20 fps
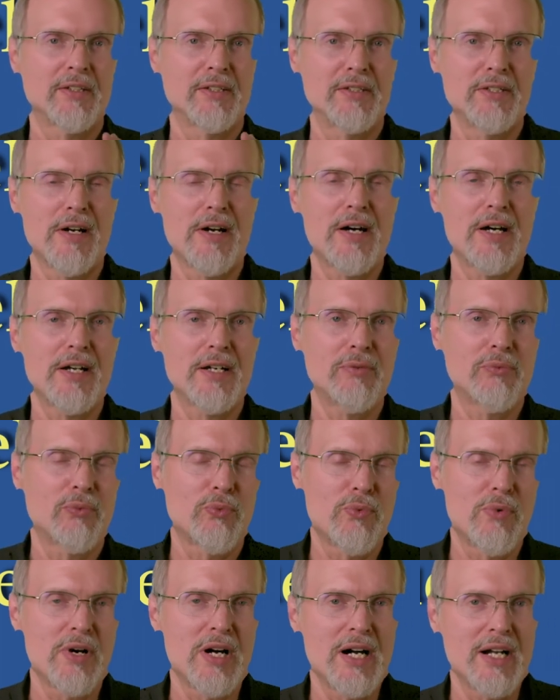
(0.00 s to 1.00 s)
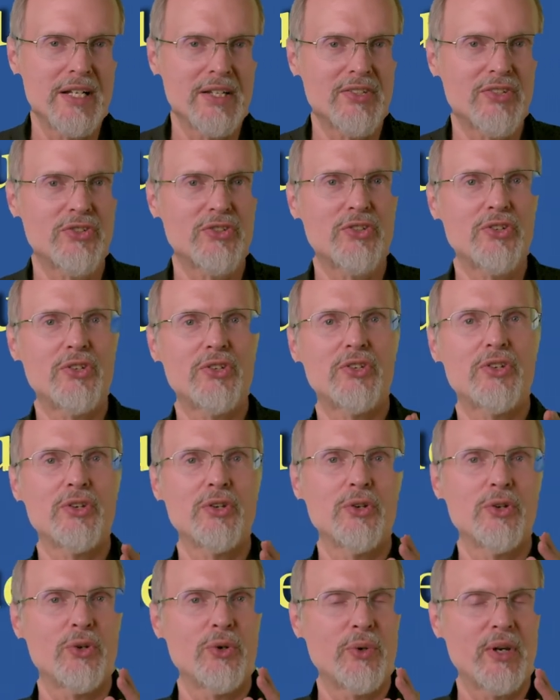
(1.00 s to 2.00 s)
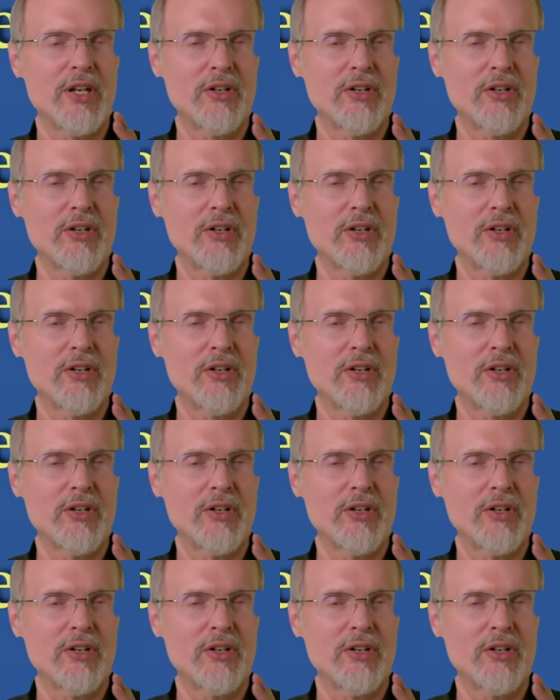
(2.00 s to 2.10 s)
God wants to